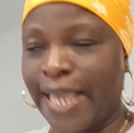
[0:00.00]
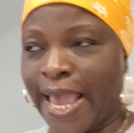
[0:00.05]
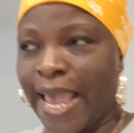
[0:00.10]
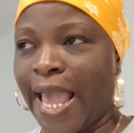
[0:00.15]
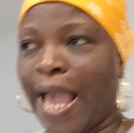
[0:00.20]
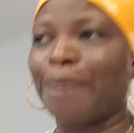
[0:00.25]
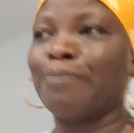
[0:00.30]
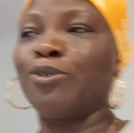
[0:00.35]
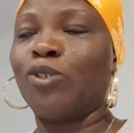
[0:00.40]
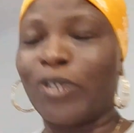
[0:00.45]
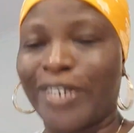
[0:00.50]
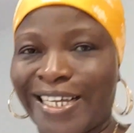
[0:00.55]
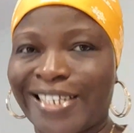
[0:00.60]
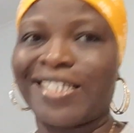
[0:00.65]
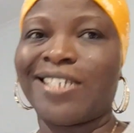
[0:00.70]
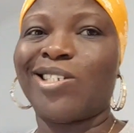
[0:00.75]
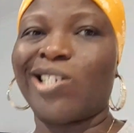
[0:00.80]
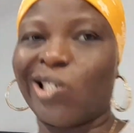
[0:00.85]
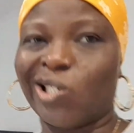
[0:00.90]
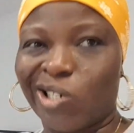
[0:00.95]
Yeah, I'm
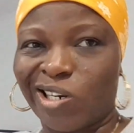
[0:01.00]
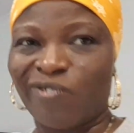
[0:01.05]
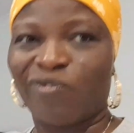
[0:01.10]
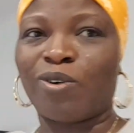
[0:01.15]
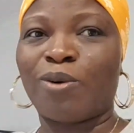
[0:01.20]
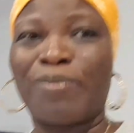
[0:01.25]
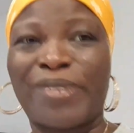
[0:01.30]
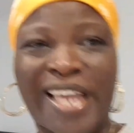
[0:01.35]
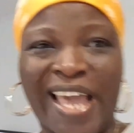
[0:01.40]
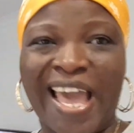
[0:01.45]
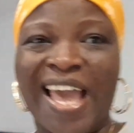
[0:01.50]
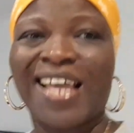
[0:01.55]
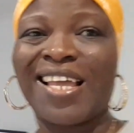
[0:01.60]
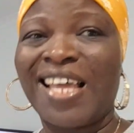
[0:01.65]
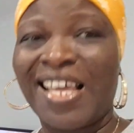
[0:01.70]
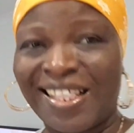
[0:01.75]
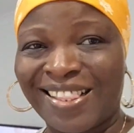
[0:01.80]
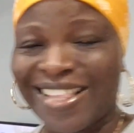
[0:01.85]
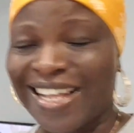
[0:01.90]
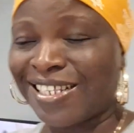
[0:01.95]
donating the uniform. Yeah,
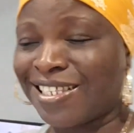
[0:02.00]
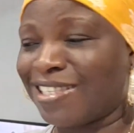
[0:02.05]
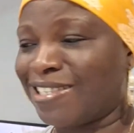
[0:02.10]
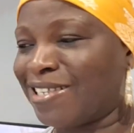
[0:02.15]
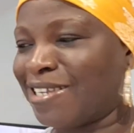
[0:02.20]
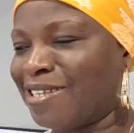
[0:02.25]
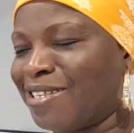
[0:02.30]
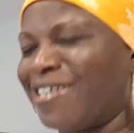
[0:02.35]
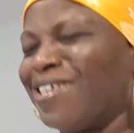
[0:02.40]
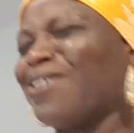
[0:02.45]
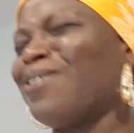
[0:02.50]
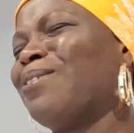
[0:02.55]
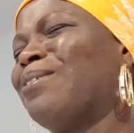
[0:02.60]
that is it.